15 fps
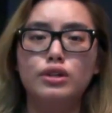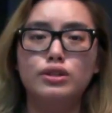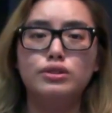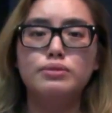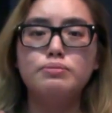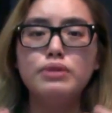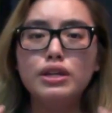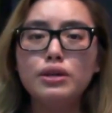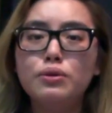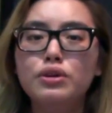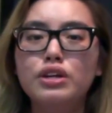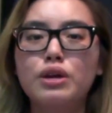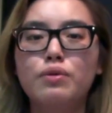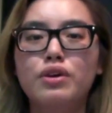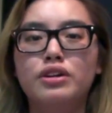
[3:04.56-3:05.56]
to be who
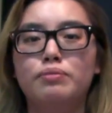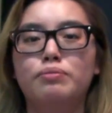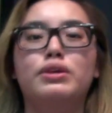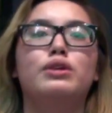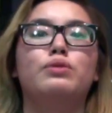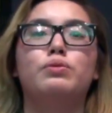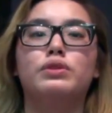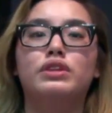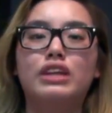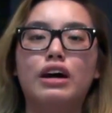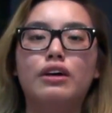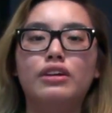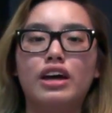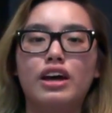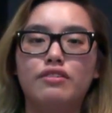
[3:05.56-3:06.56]
they want to be
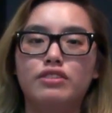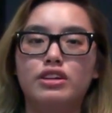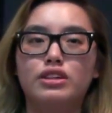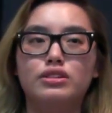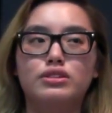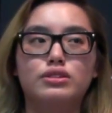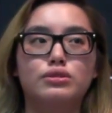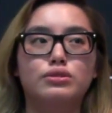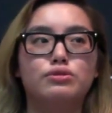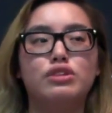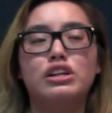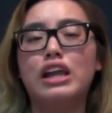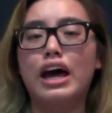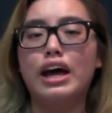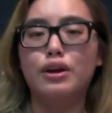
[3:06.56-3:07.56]
without having to
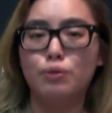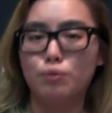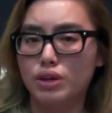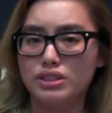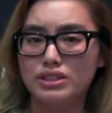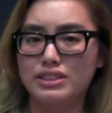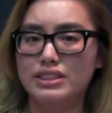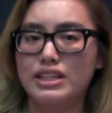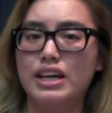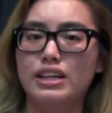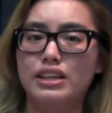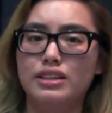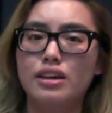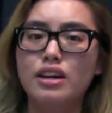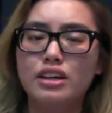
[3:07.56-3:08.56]
rely on what
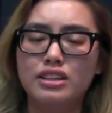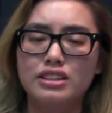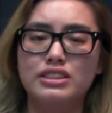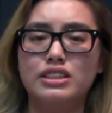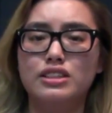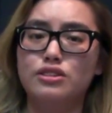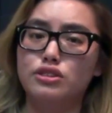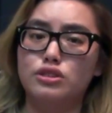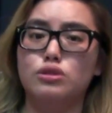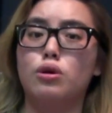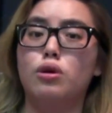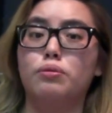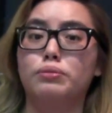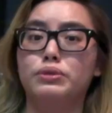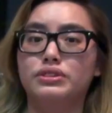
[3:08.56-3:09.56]
society considers
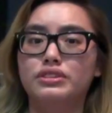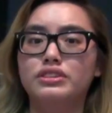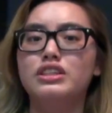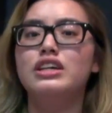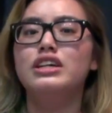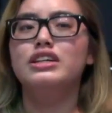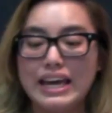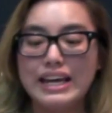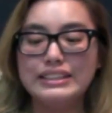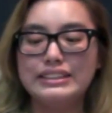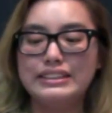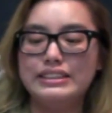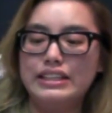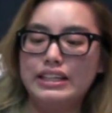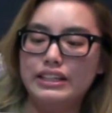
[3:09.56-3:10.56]
normal.
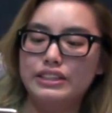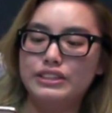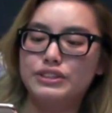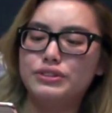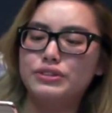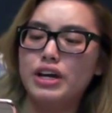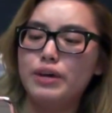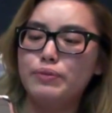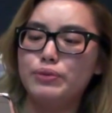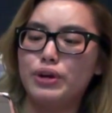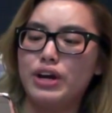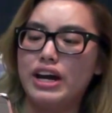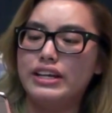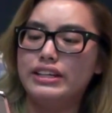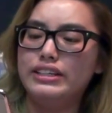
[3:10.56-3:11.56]
Hestia, describe
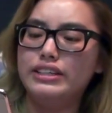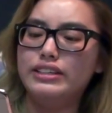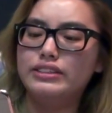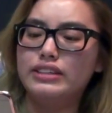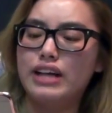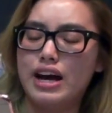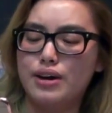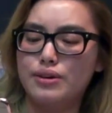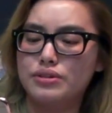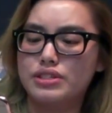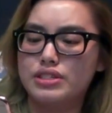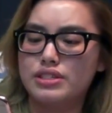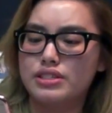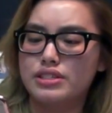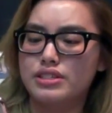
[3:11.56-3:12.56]
your ideal
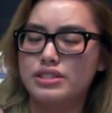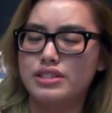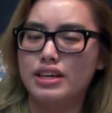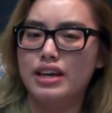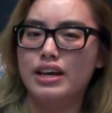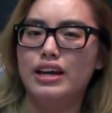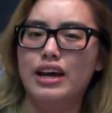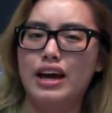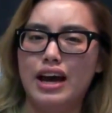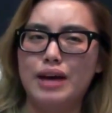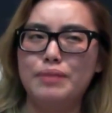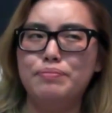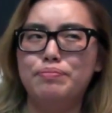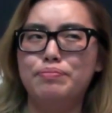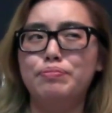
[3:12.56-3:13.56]
house.
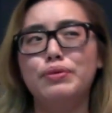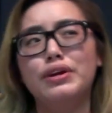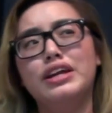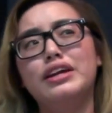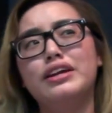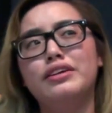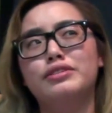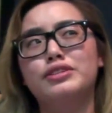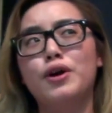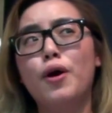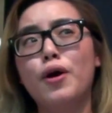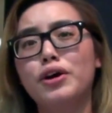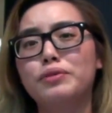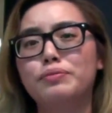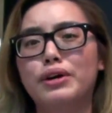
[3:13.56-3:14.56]
I'm pretty
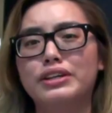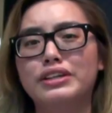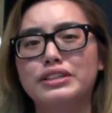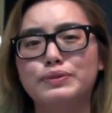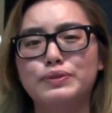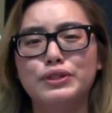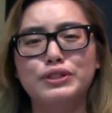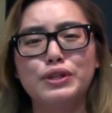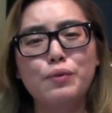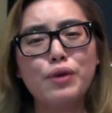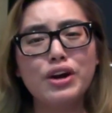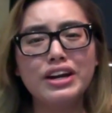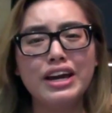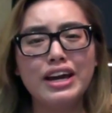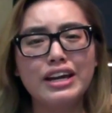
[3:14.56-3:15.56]
torn about this because on
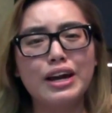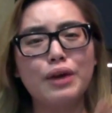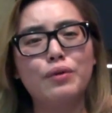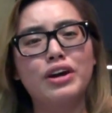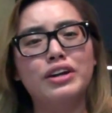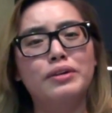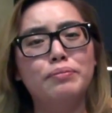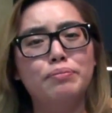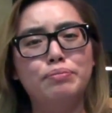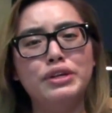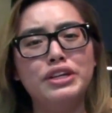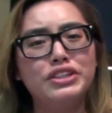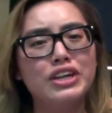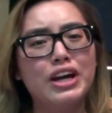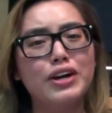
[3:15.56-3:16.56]
one hand I want a
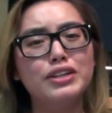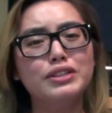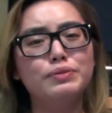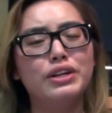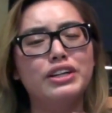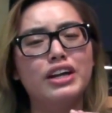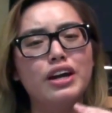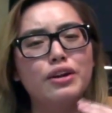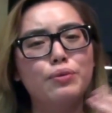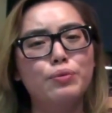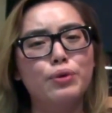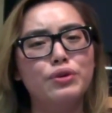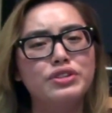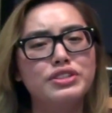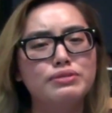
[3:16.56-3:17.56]
beach house, but it kind of
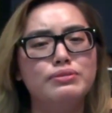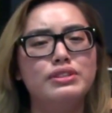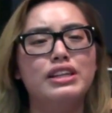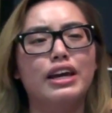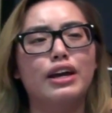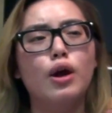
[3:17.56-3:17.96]
worries me,